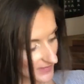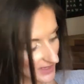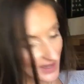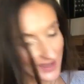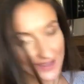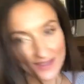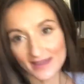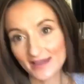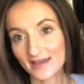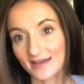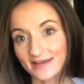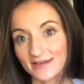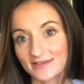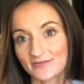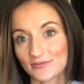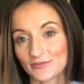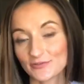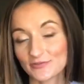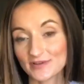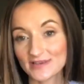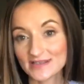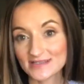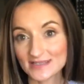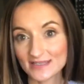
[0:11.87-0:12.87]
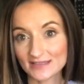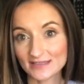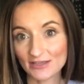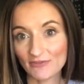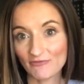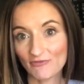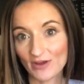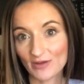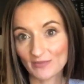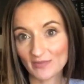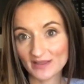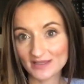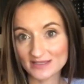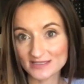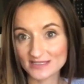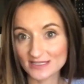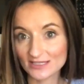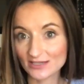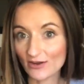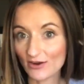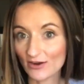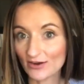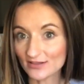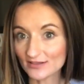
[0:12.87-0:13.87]
I have recently
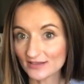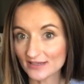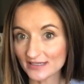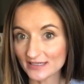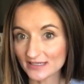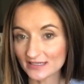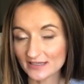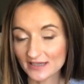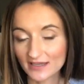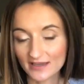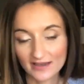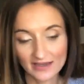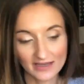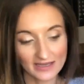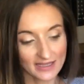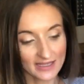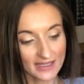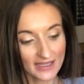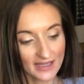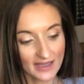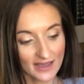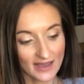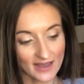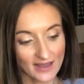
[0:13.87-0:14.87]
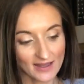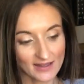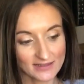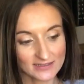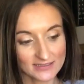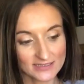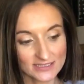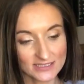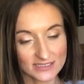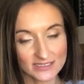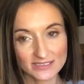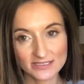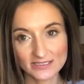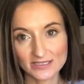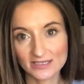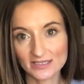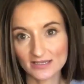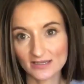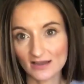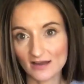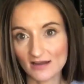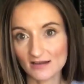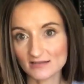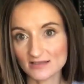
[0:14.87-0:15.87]
fermented garlic, and
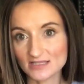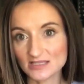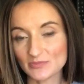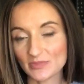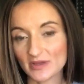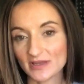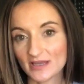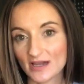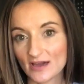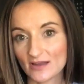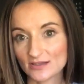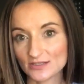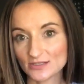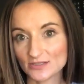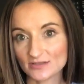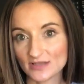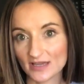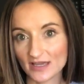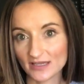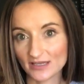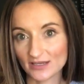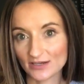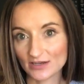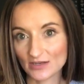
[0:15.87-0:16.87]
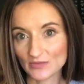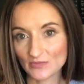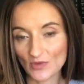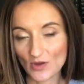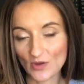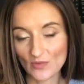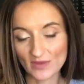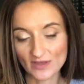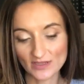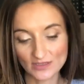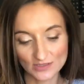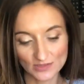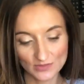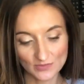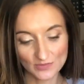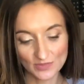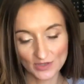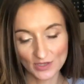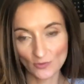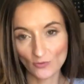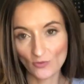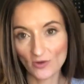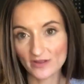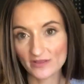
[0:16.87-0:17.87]
I'll explain how to do that here in a moment,
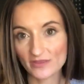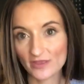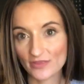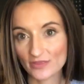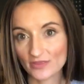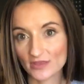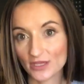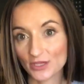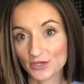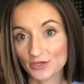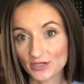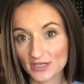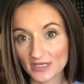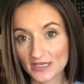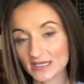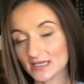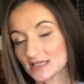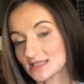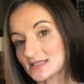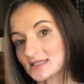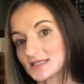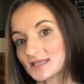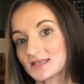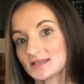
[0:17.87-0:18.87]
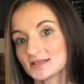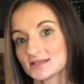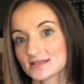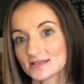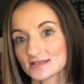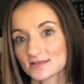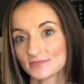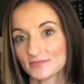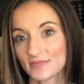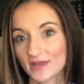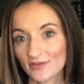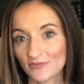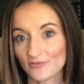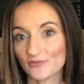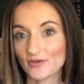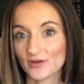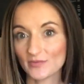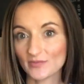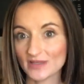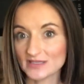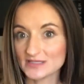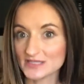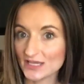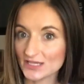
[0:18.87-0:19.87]
but one of the ingredients is my
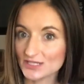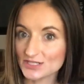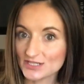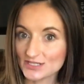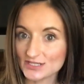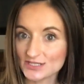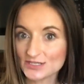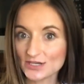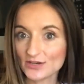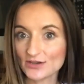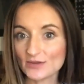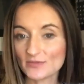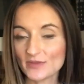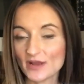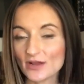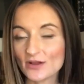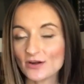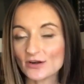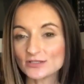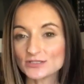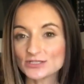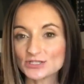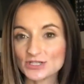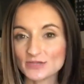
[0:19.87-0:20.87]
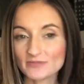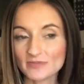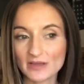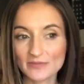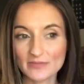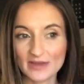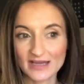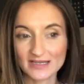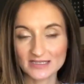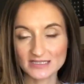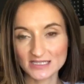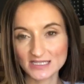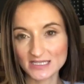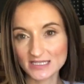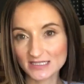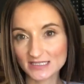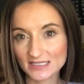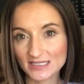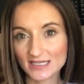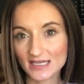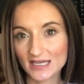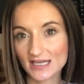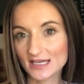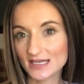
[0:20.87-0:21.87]
fermentation starter, my culture, my
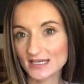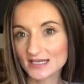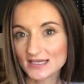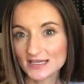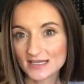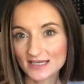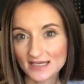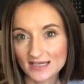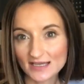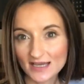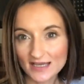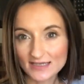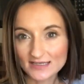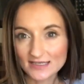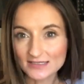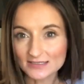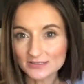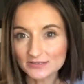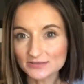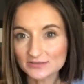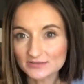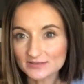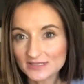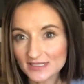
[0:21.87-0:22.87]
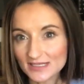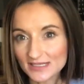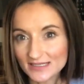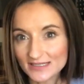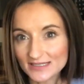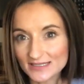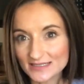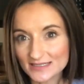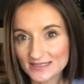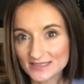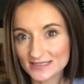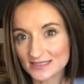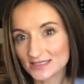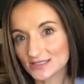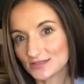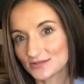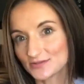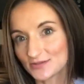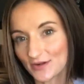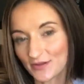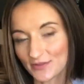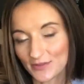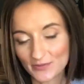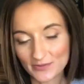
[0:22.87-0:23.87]
bacteria, the little guys that
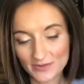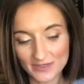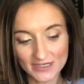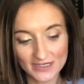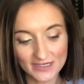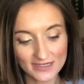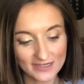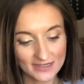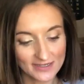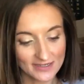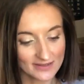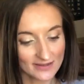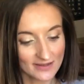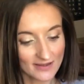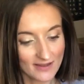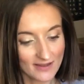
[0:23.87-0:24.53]
do all the work.